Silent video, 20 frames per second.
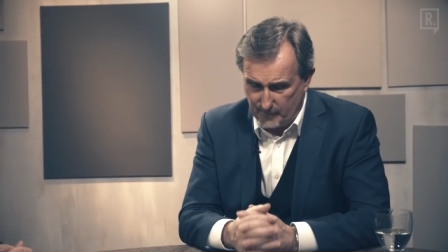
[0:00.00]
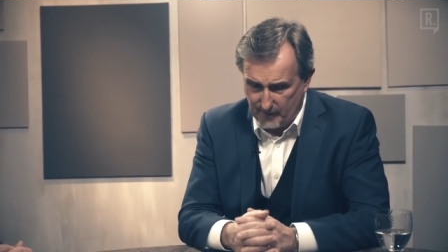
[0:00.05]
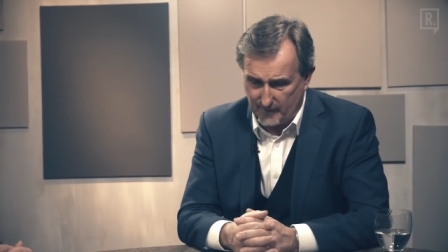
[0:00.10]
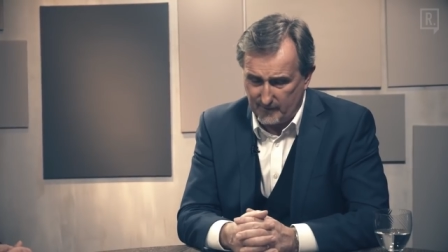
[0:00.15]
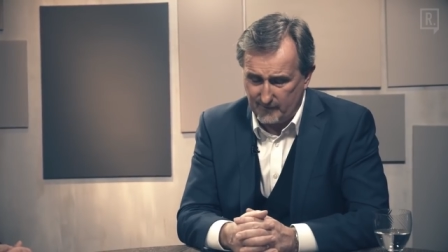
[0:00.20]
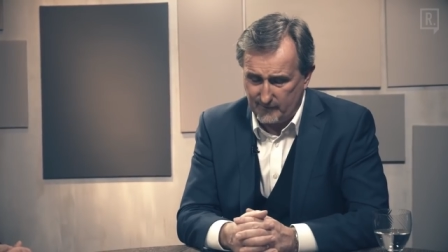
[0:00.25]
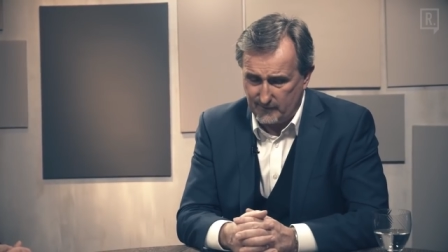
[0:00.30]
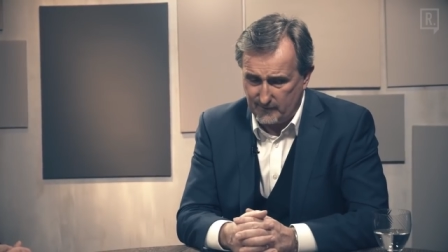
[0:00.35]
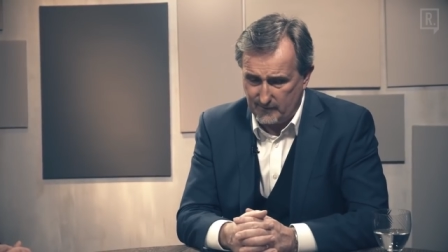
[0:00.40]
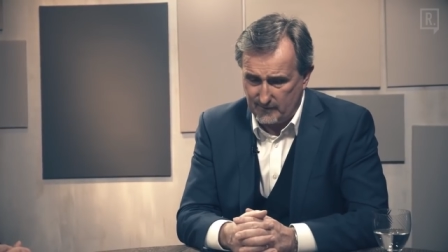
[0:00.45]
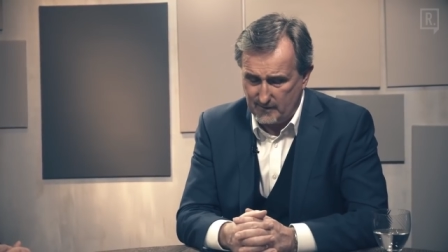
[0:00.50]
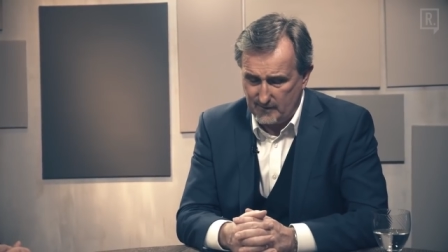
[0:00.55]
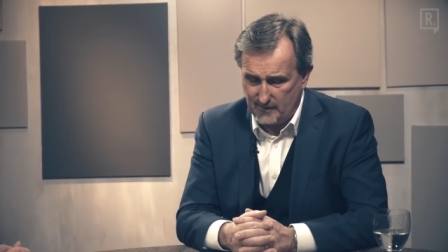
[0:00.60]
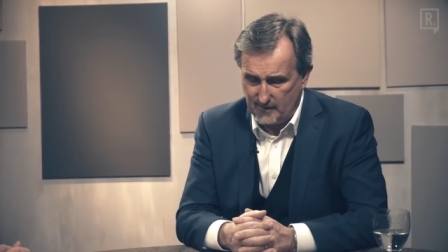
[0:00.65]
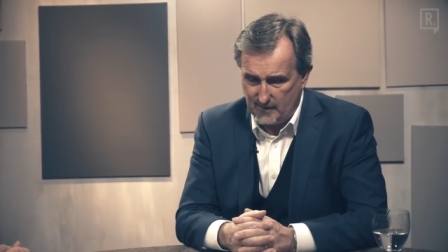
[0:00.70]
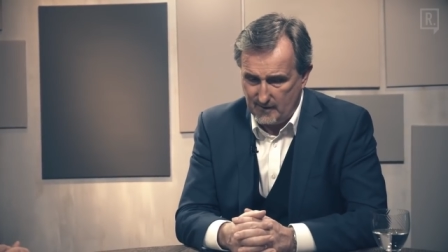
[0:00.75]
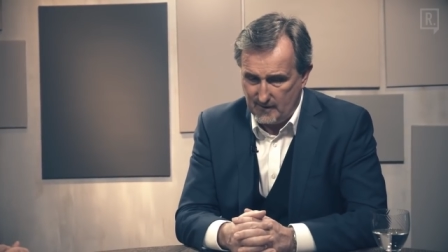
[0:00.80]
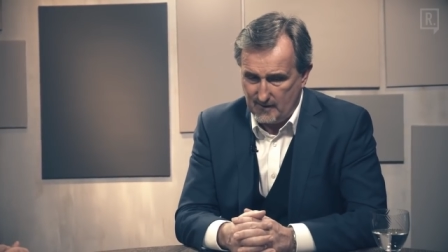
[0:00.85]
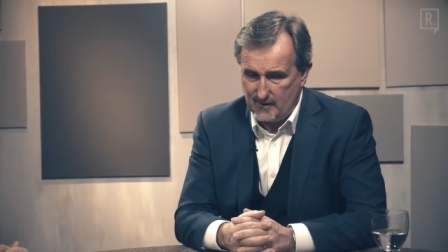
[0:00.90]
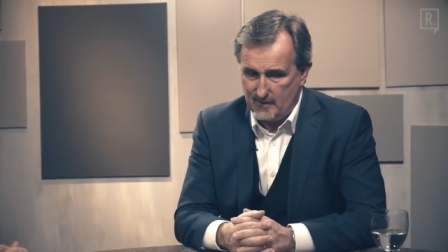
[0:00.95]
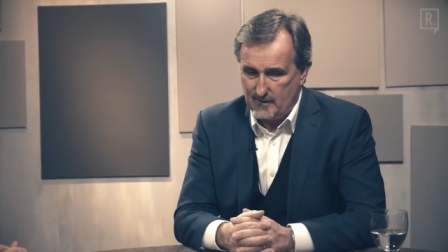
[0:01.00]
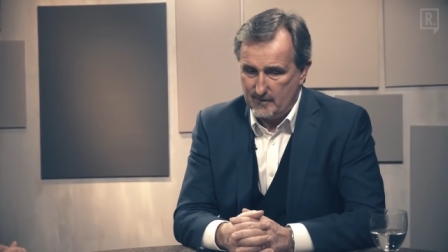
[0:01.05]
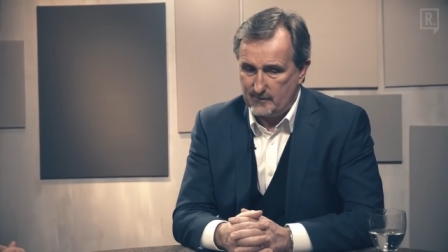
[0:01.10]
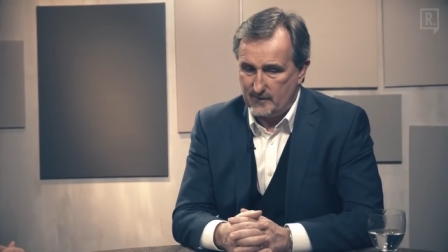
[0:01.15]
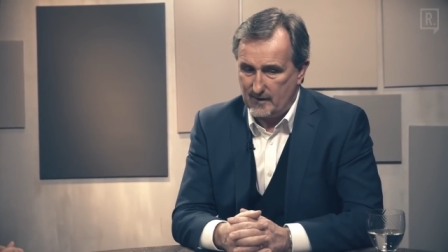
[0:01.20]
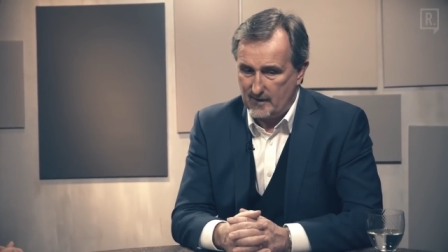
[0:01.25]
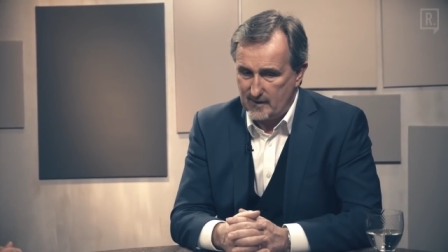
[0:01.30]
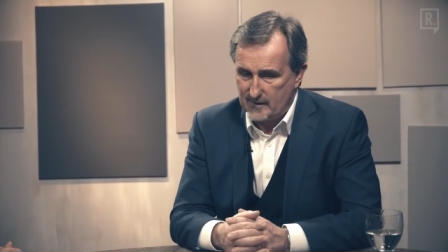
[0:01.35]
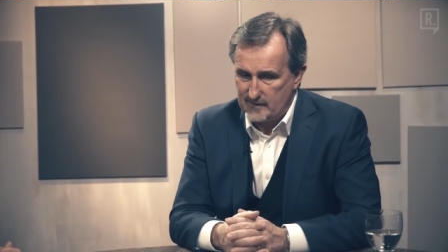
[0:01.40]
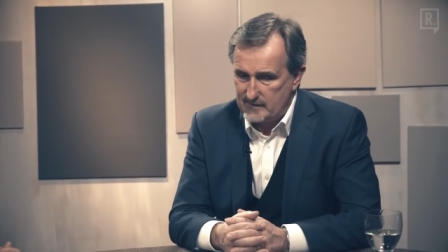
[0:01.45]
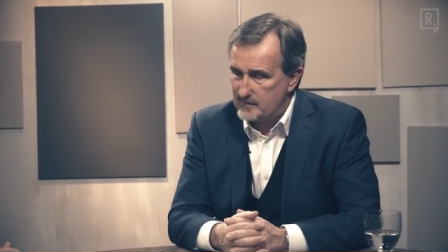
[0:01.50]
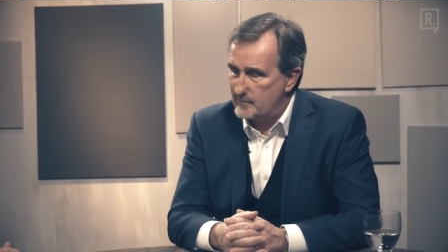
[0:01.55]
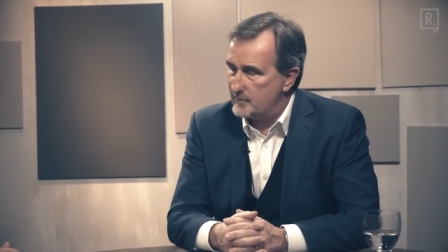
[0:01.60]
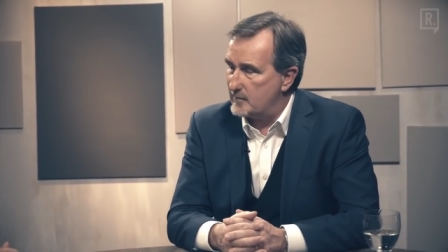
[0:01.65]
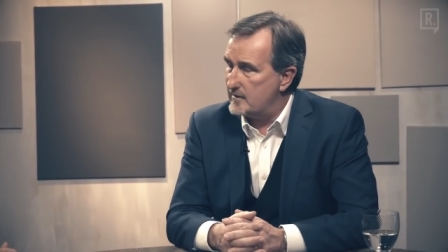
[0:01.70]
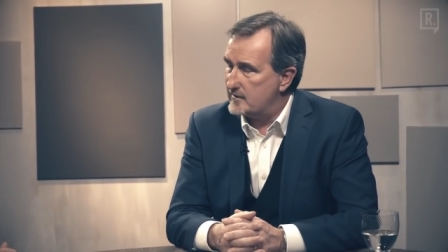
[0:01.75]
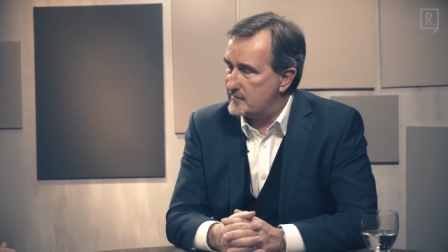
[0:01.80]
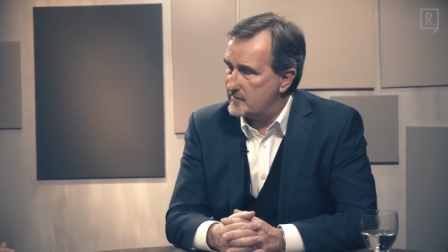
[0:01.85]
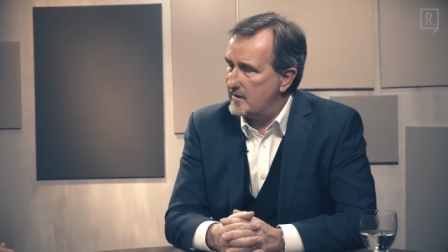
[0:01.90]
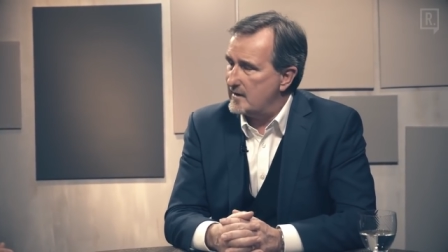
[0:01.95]
But there has to
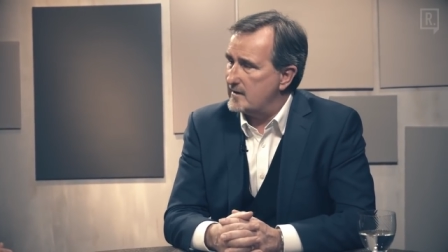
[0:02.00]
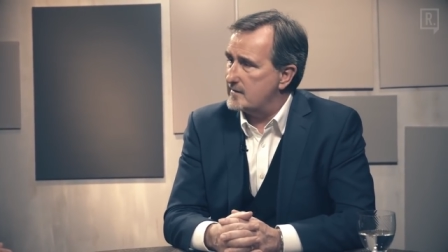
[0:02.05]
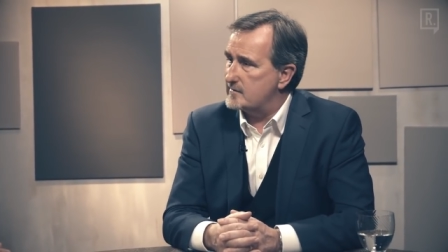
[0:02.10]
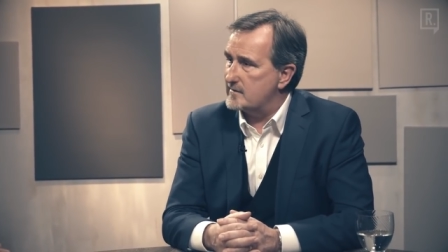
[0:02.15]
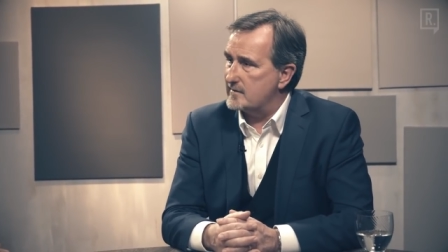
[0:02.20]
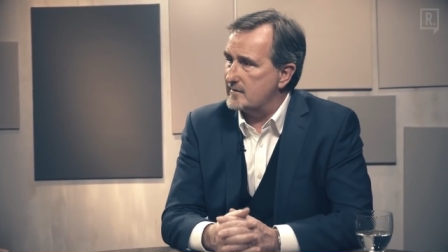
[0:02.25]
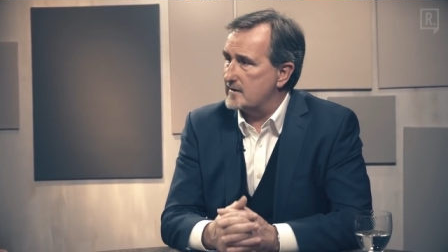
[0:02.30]
be a change,